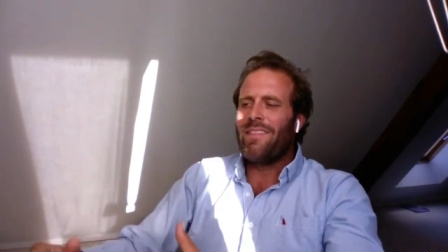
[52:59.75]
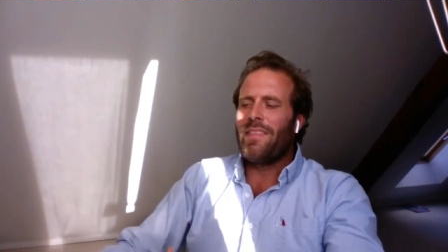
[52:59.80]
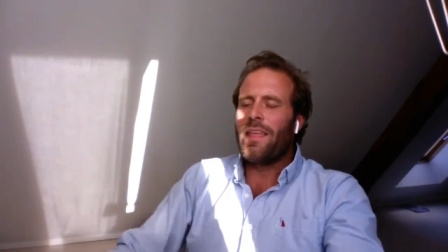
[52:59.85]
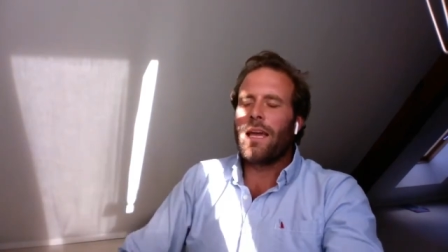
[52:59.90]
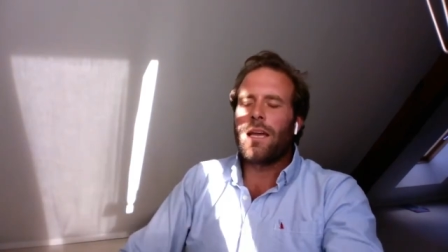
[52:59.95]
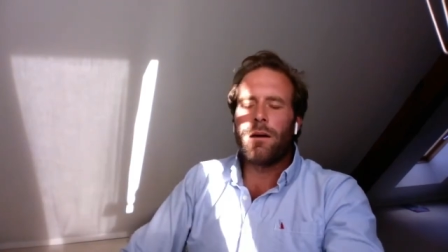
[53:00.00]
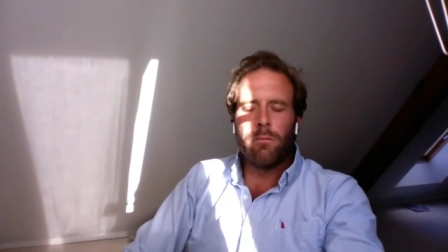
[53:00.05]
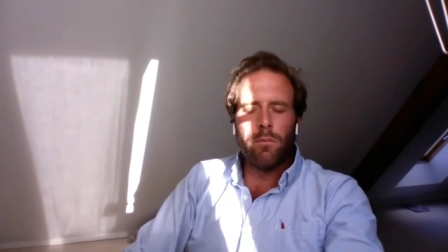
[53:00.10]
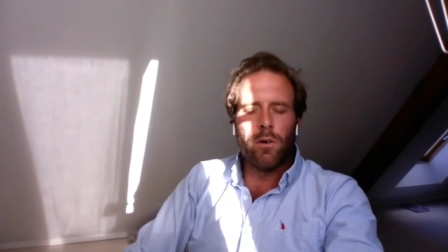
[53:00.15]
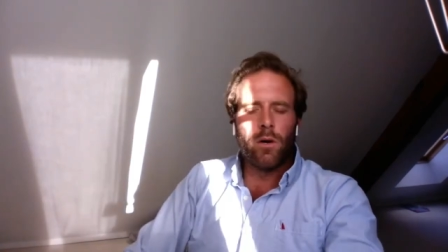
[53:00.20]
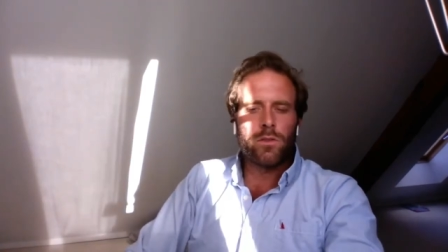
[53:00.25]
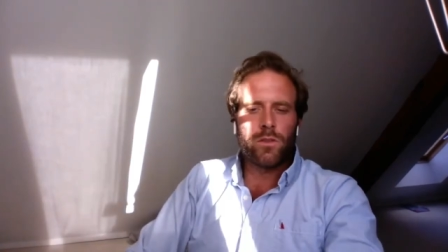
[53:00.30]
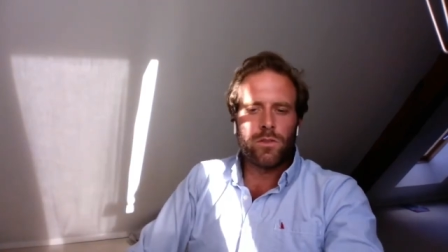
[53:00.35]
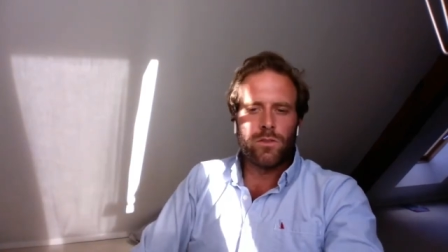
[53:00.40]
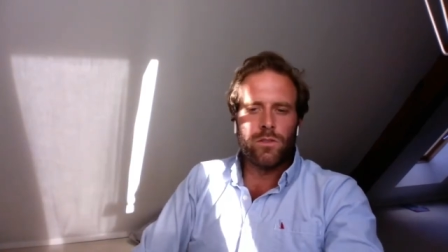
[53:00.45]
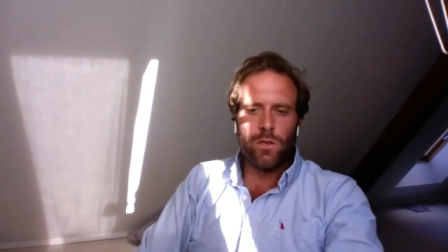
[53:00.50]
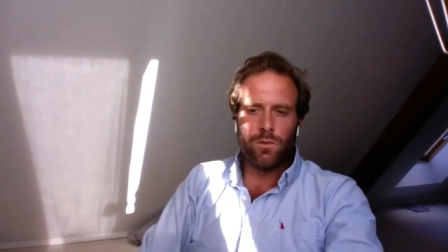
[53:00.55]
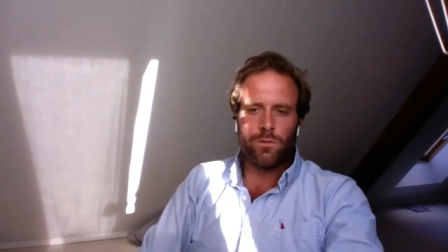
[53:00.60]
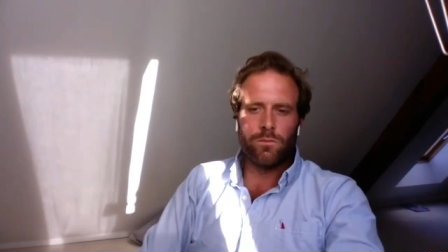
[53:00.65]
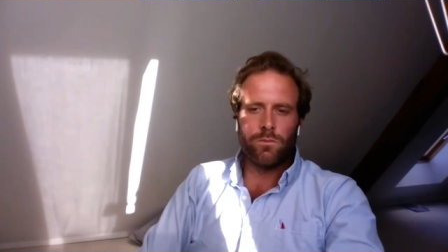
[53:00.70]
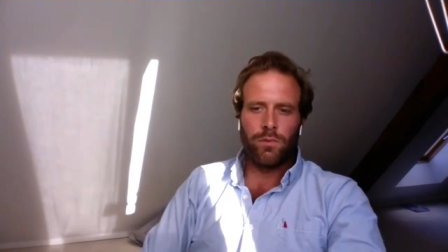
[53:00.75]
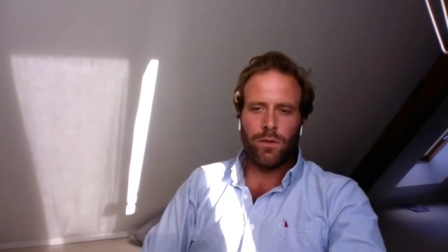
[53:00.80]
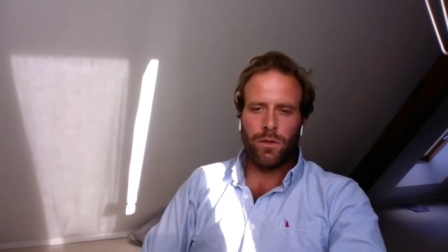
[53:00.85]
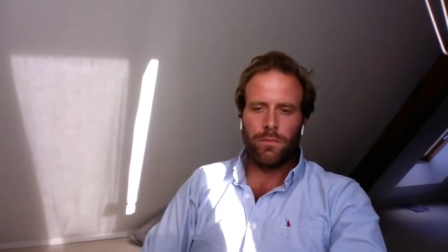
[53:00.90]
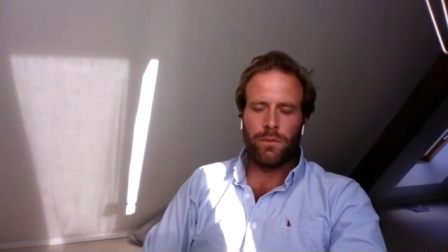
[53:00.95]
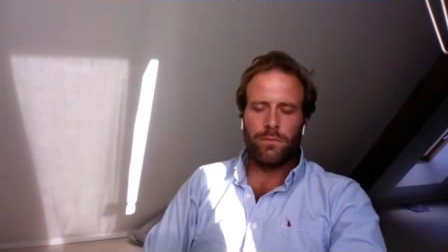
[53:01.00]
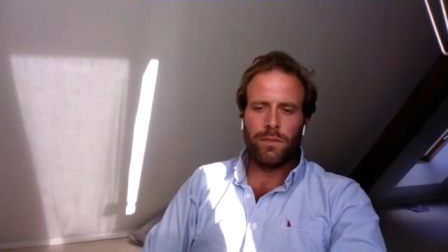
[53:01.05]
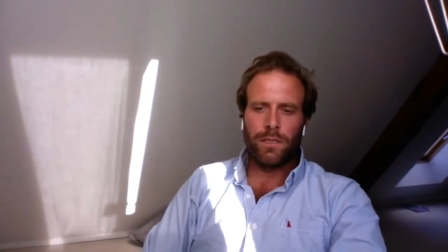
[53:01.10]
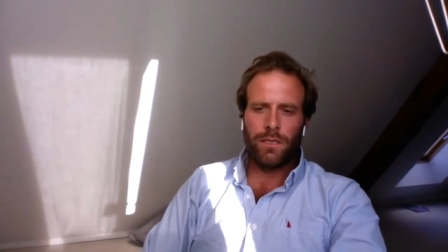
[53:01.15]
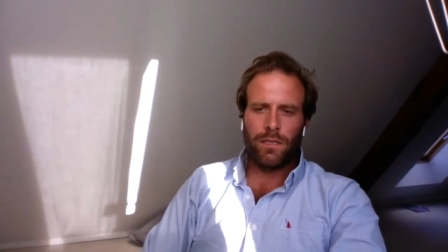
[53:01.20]
they are most known
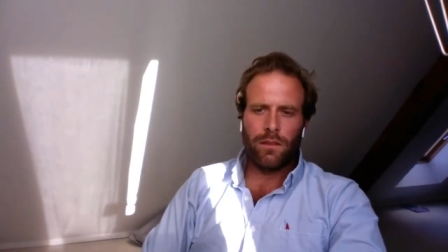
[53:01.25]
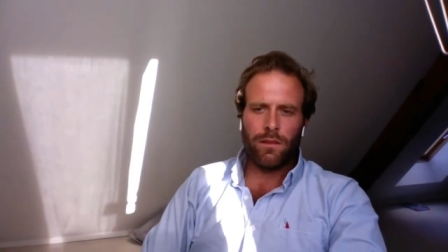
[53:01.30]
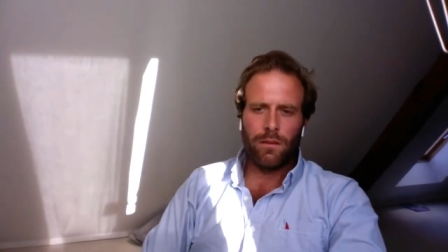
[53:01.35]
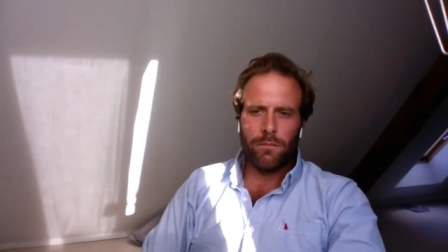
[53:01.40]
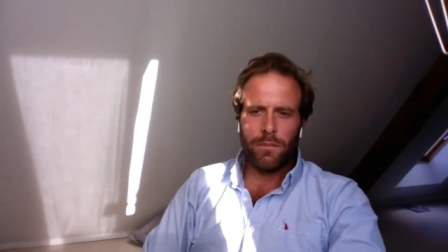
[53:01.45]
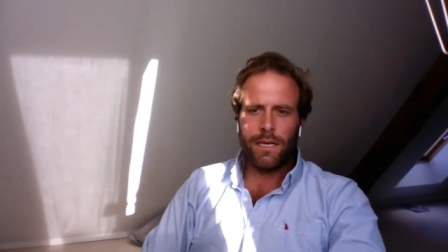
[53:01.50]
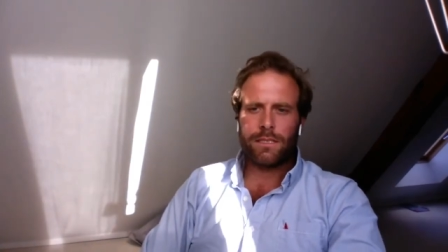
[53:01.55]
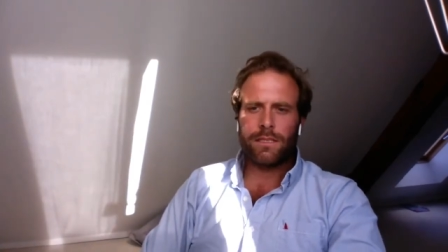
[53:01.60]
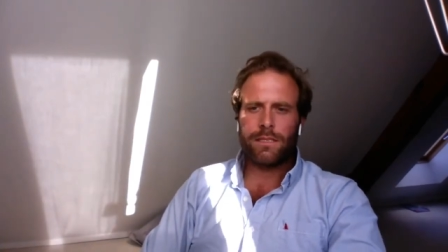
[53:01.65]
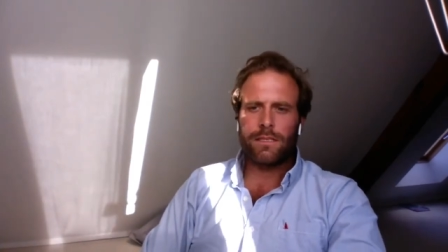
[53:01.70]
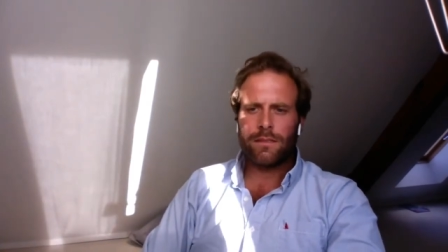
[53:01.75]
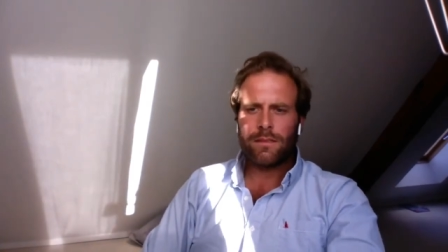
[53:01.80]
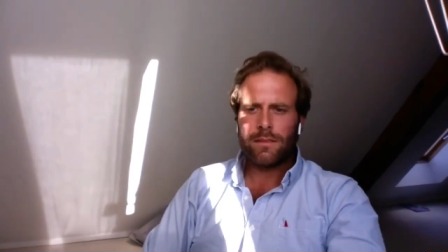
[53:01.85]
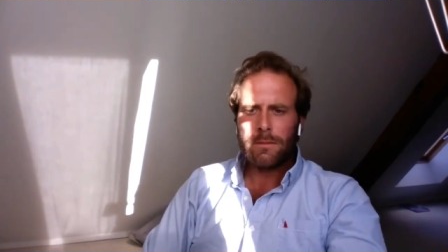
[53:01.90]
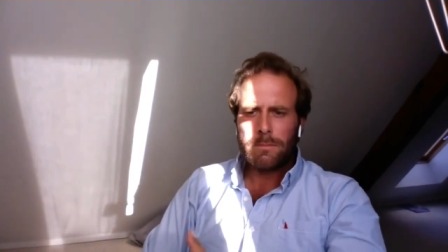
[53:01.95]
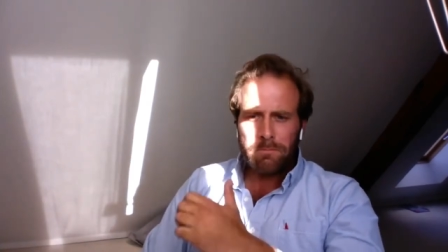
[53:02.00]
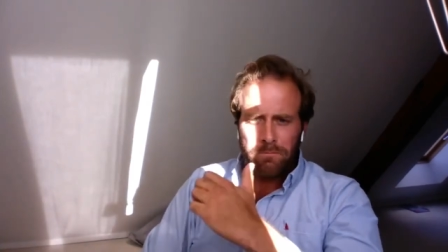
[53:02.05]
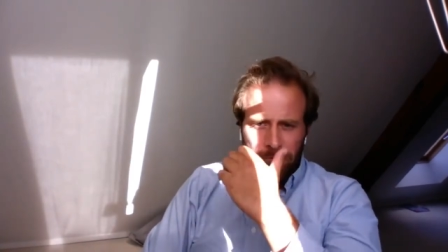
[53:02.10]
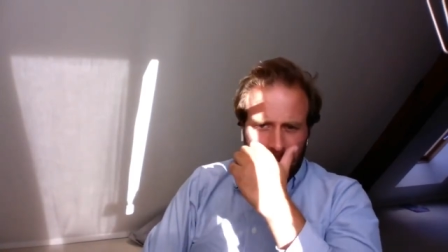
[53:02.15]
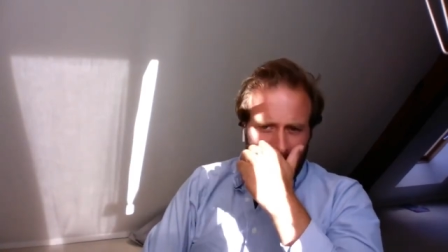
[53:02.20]
probably in the market.